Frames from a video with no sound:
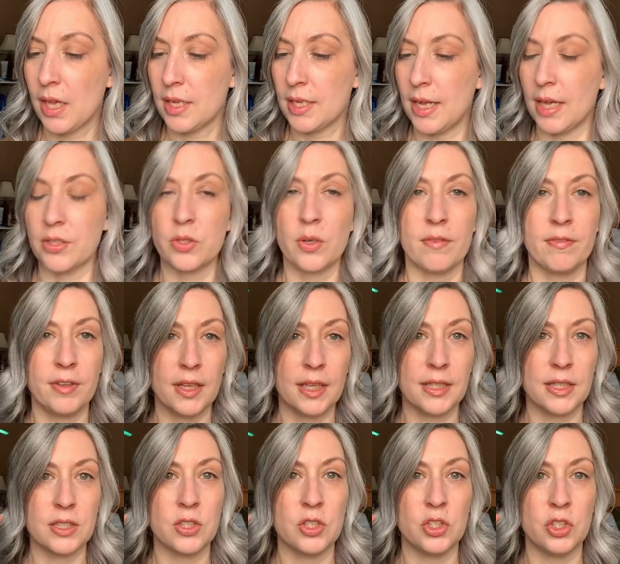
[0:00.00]
Yeah, so I feel like
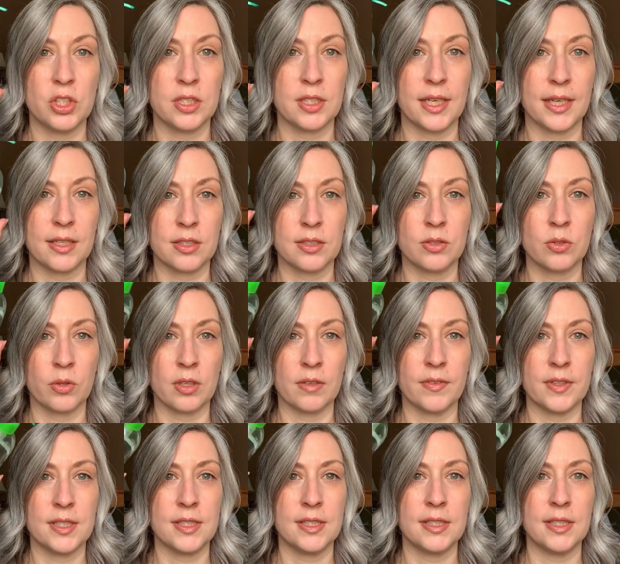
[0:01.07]
this is just like a sort of a
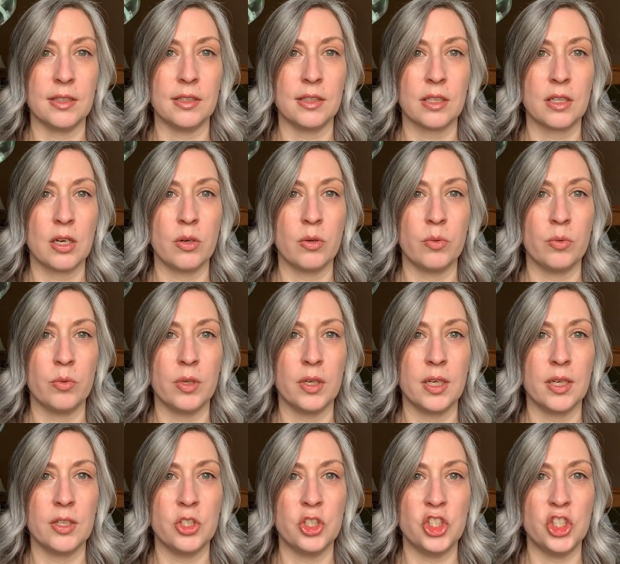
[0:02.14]
silicone
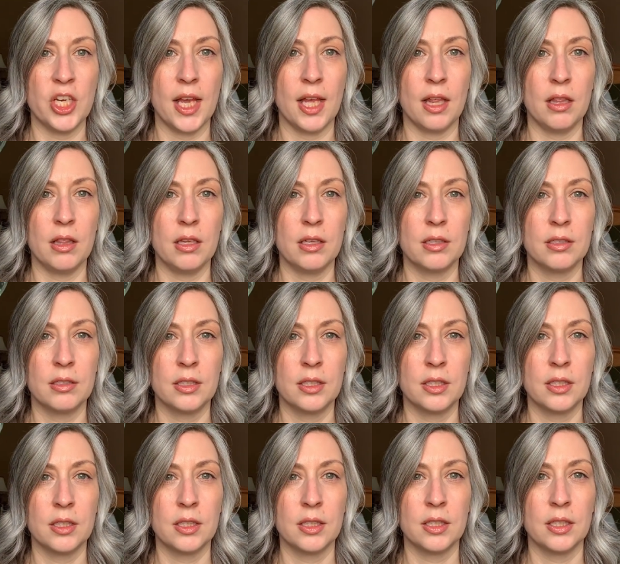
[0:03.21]
gel
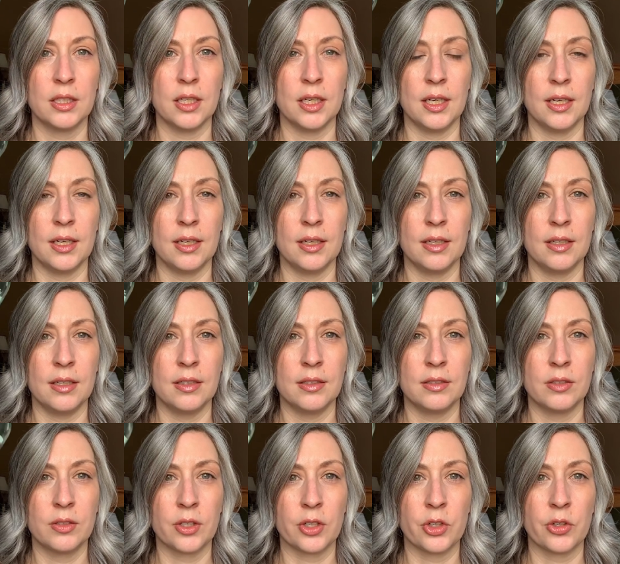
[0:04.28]
uh,
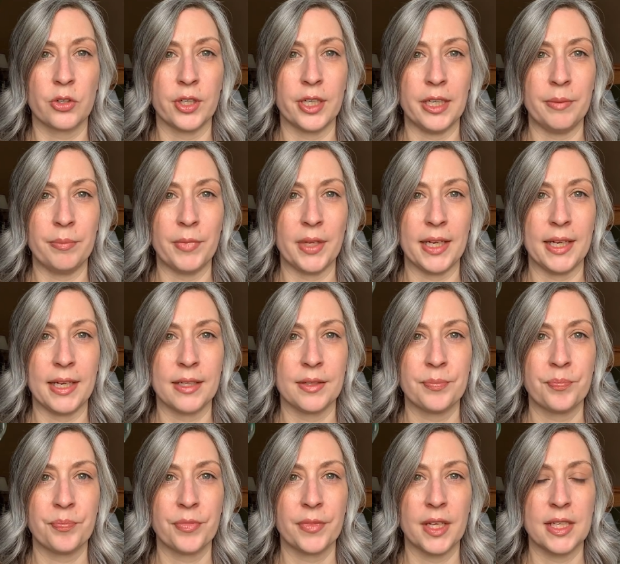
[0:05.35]
or cream, like
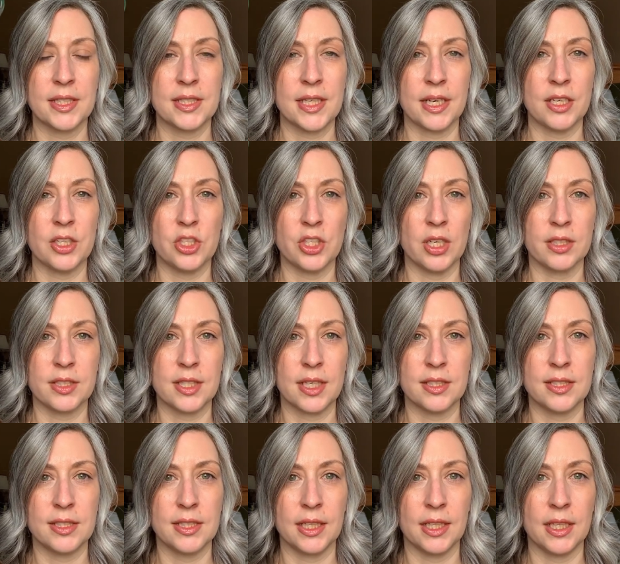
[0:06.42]
it's not a gel, it's not
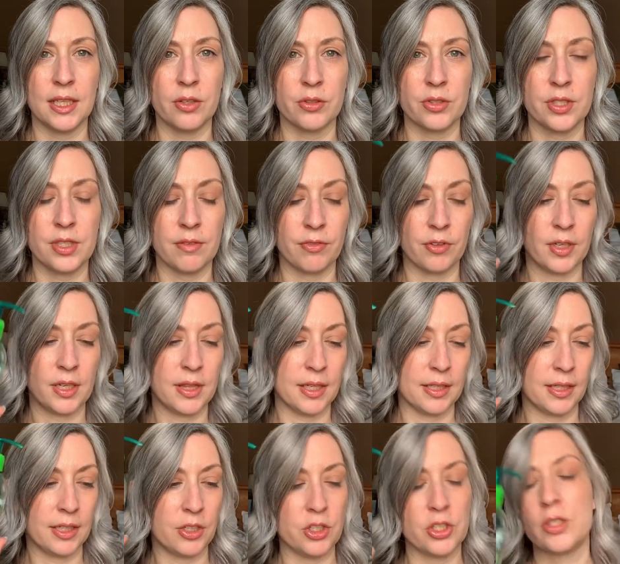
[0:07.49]
sticky or stiff or anything.
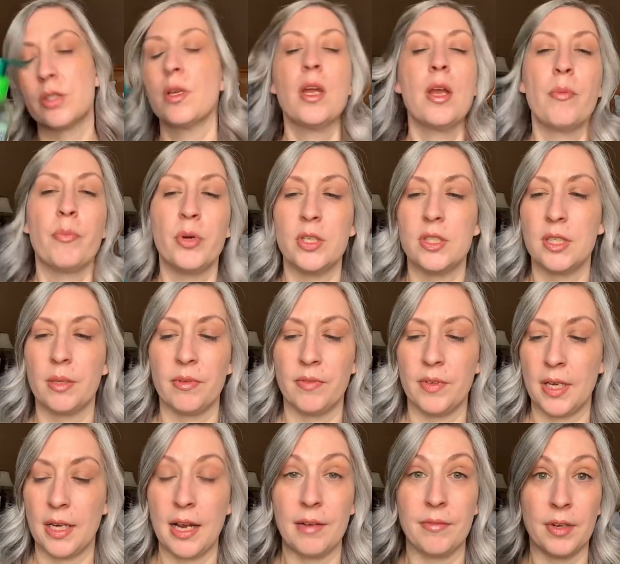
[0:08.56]
Like you just put some of it
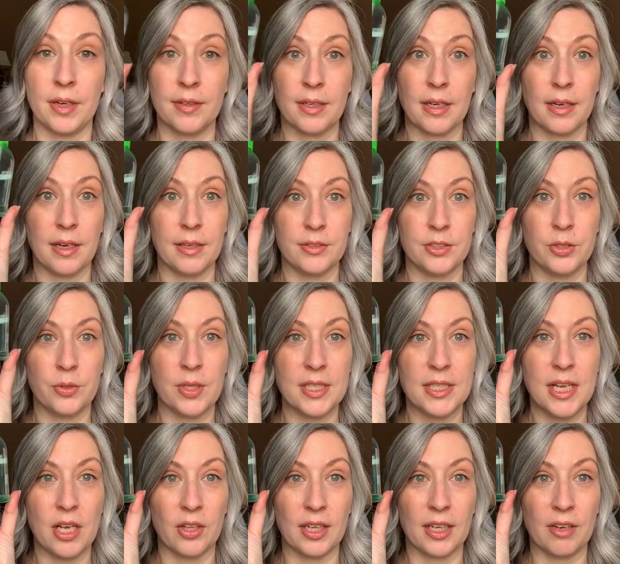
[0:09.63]
and I've, I, guys, you can
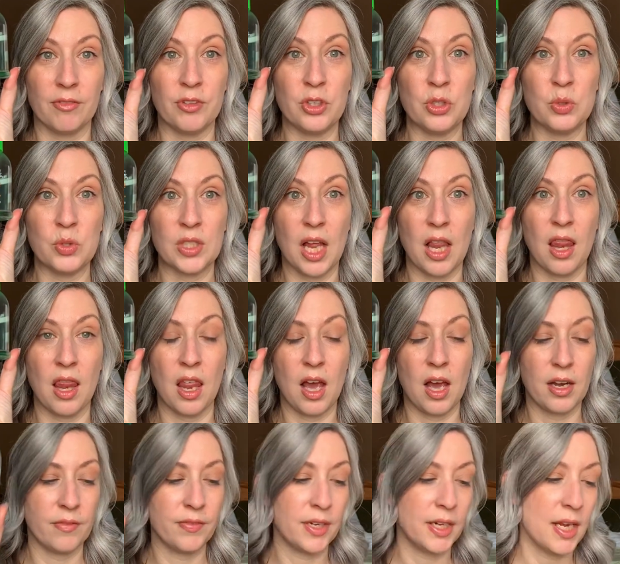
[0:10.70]
tell like I've used a lot
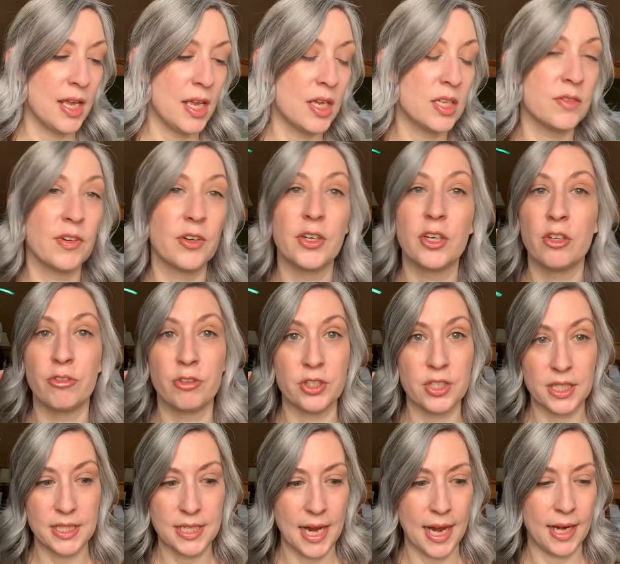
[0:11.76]
of it. It's very good for
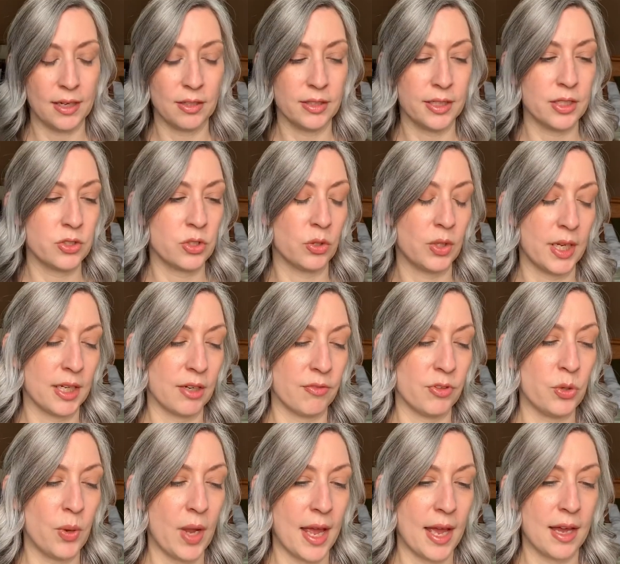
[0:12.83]
detangling. So like if
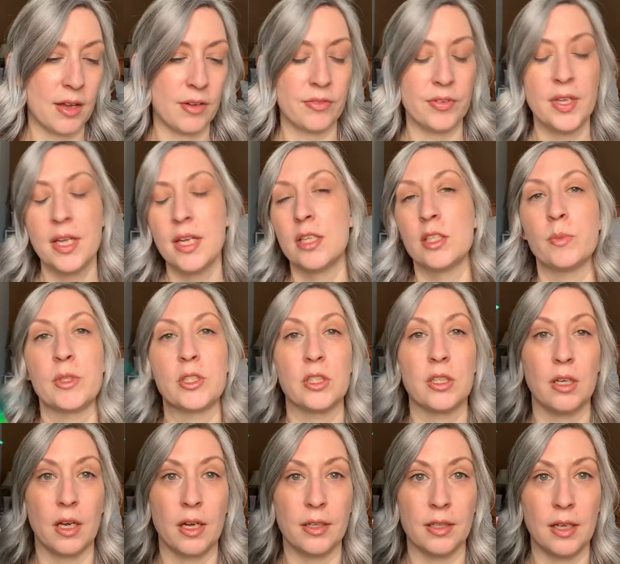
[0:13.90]
you have, especially
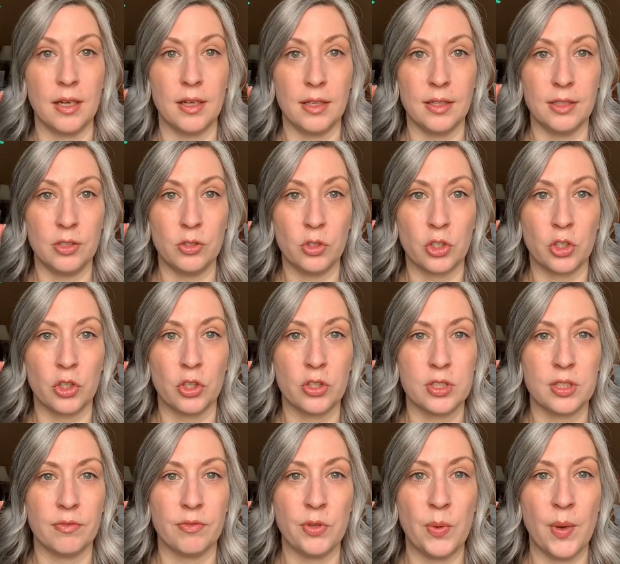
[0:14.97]
on uh, little girls,
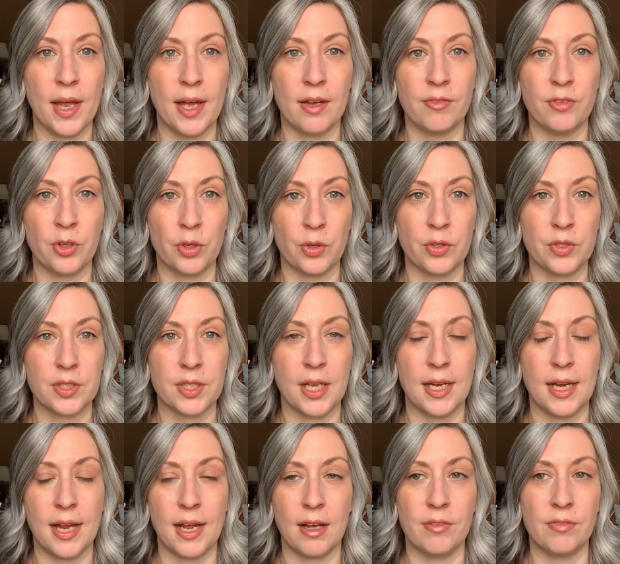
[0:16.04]
if you have girls that
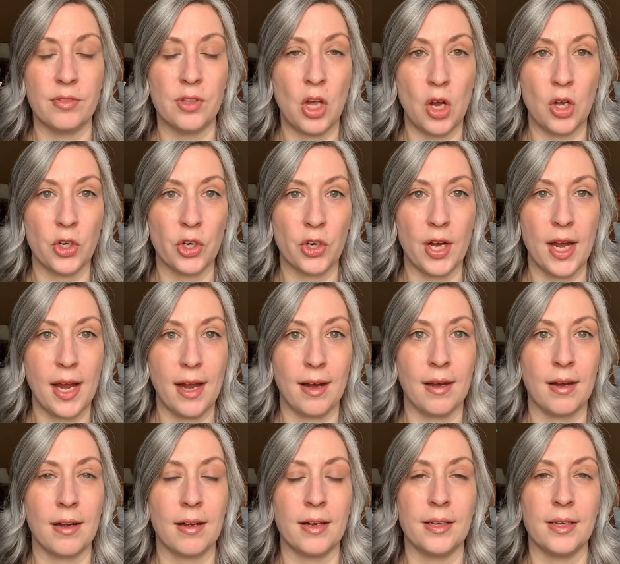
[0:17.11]
have longer
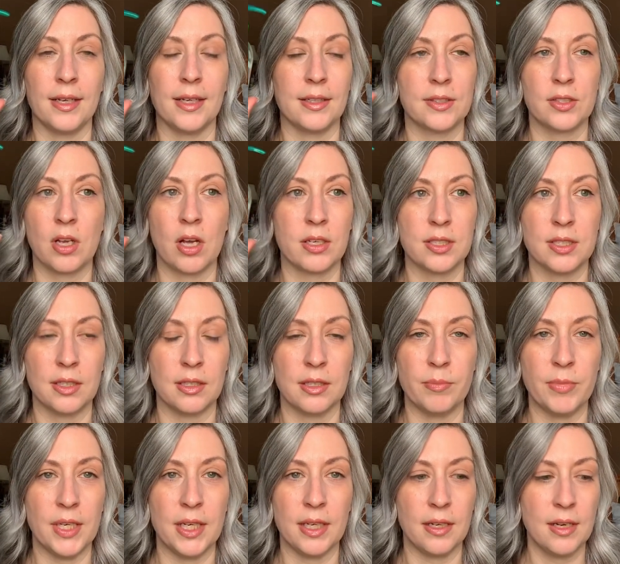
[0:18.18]
hair and like it's constantly
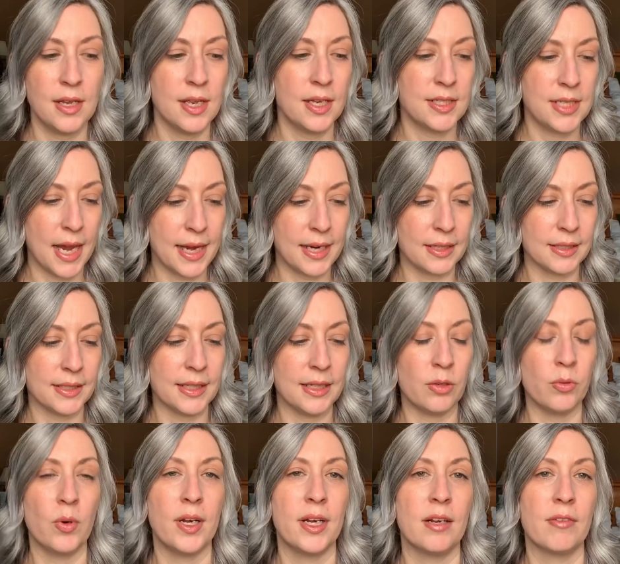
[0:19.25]
being tangly and
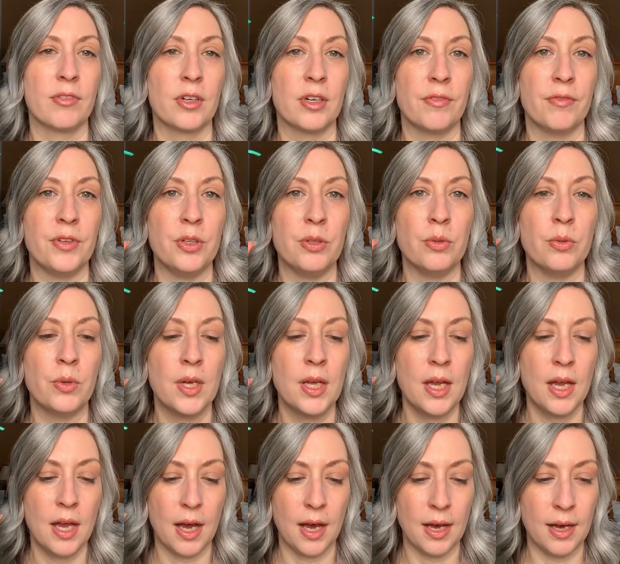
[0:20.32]
whatever, if you
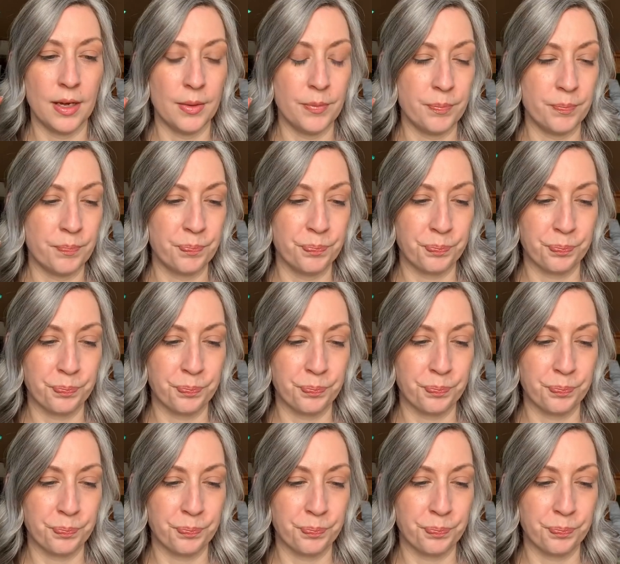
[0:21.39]
um,